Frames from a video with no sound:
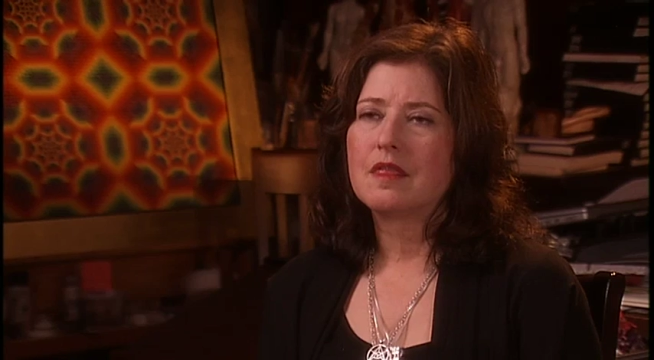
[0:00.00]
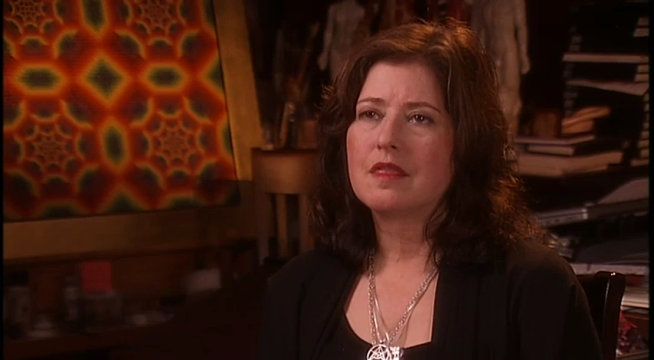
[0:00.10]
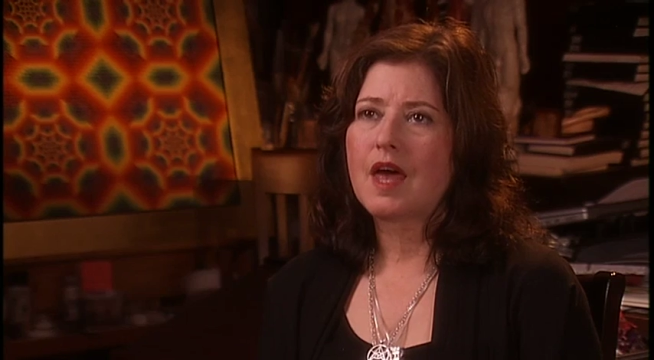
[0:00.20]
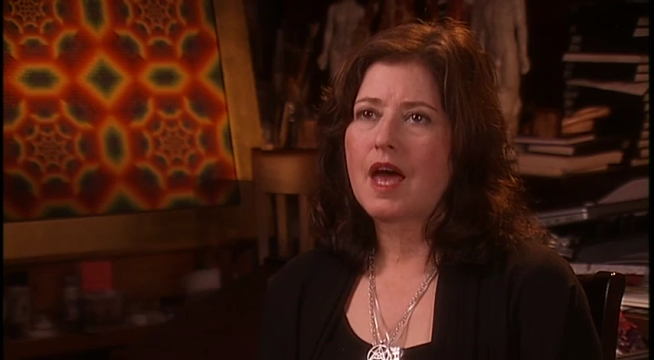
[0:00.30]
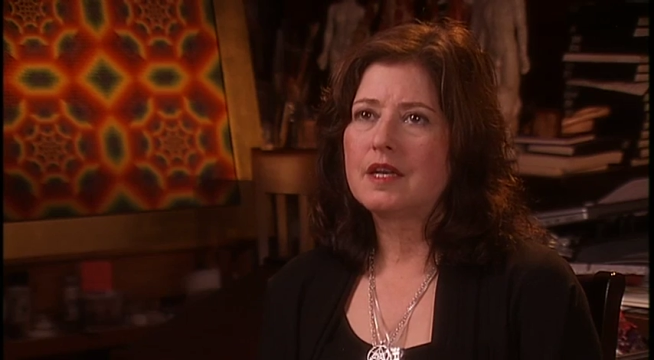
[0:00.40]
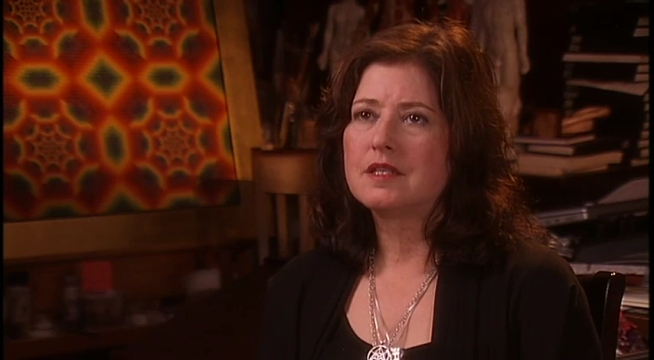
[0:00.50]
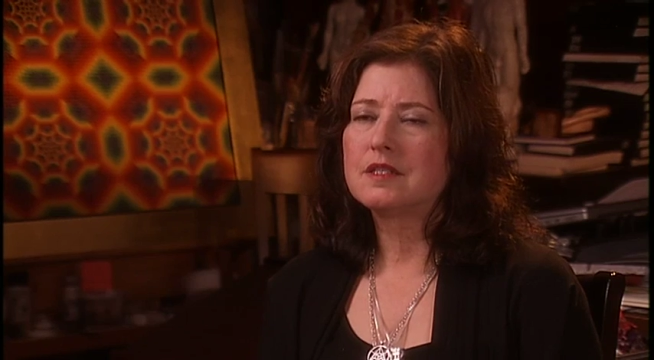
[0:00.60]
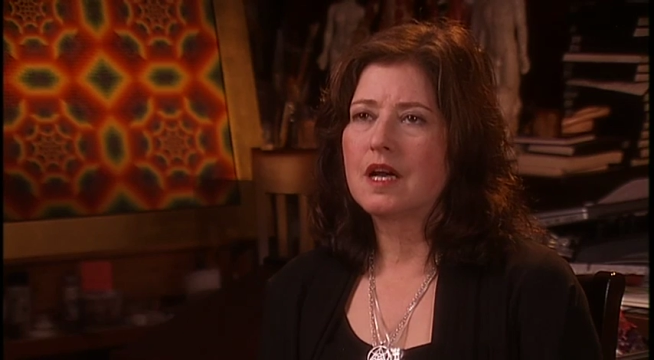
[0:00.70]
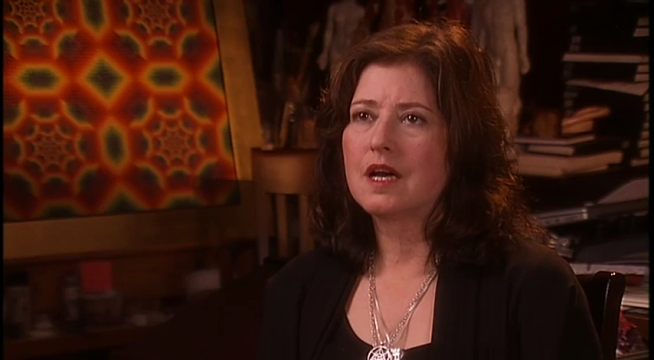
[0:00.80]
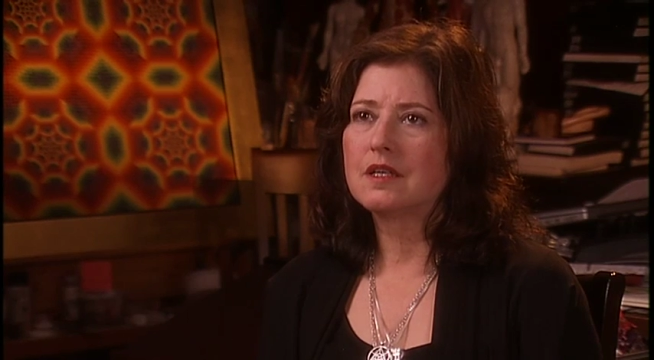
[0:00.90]
that is
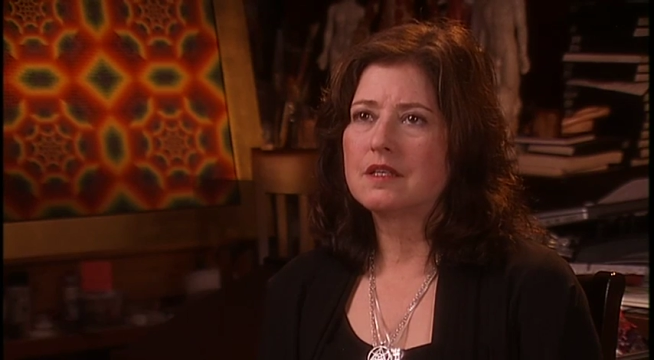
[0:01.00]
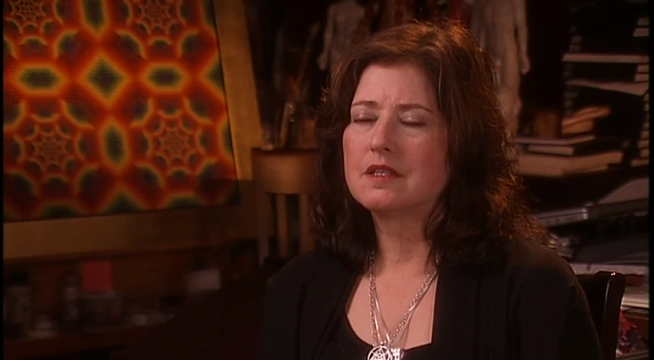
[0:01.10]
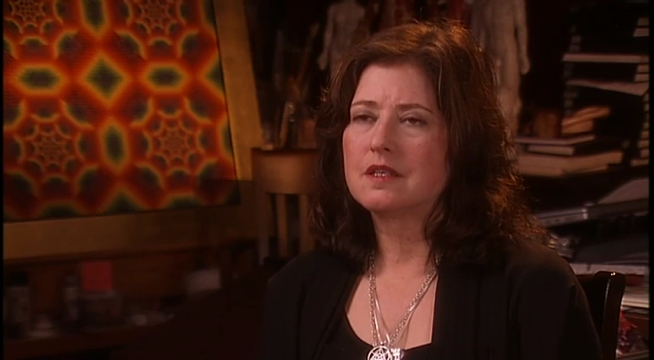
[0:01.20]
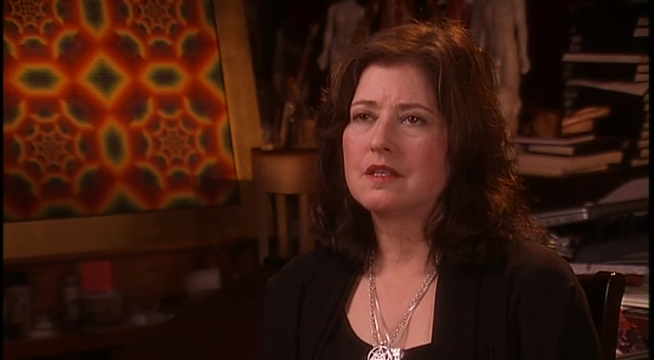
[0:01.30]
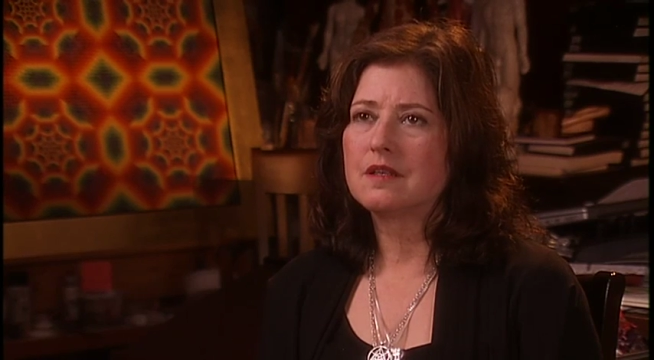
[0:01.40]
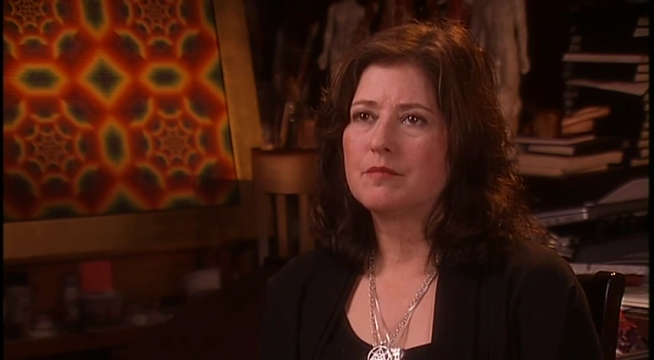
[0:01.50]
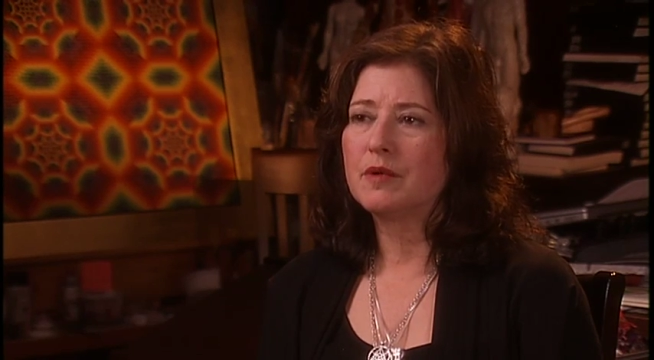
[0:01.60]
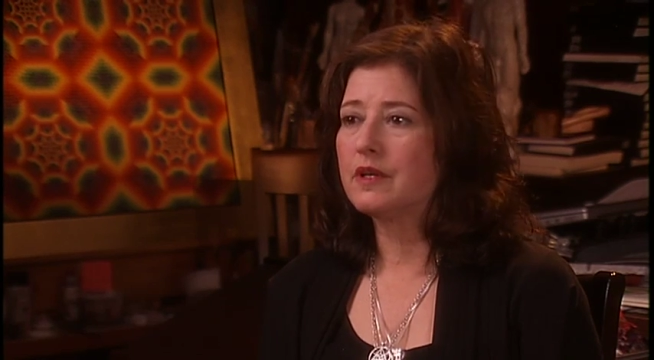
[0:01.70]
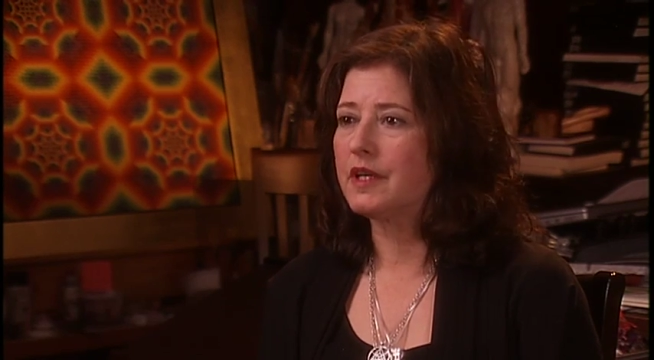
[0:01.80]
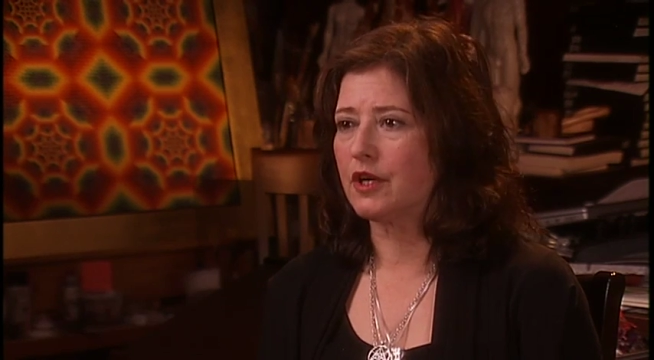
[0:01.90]
not
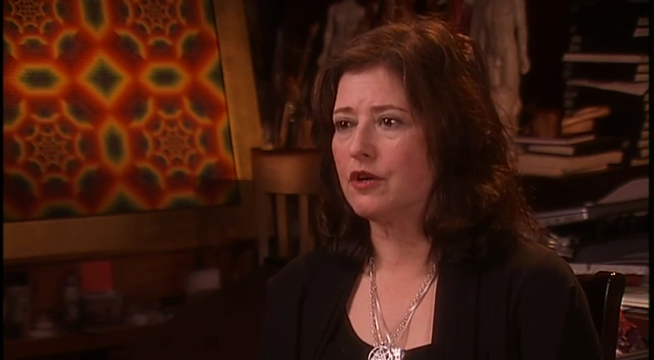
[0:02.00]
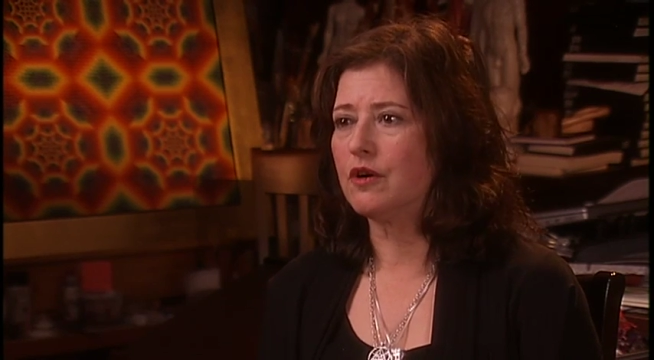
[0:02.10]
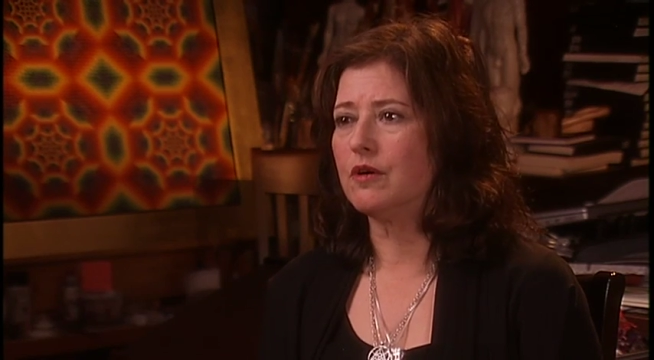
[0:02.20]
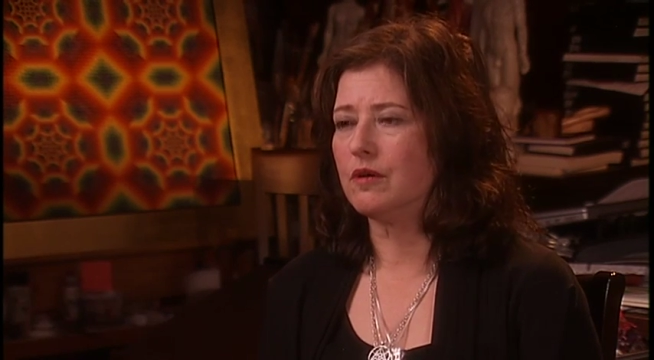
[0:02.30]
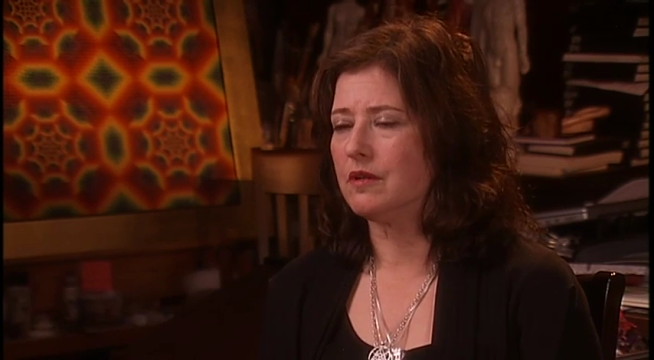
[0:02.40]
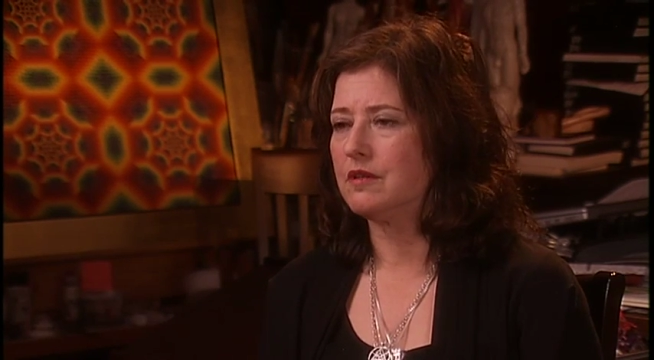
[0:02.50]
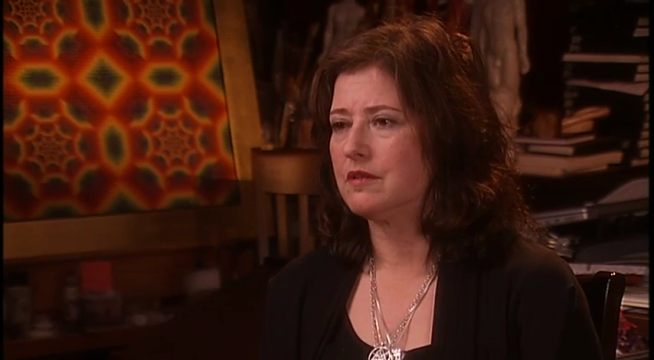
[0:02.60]
merely a goal.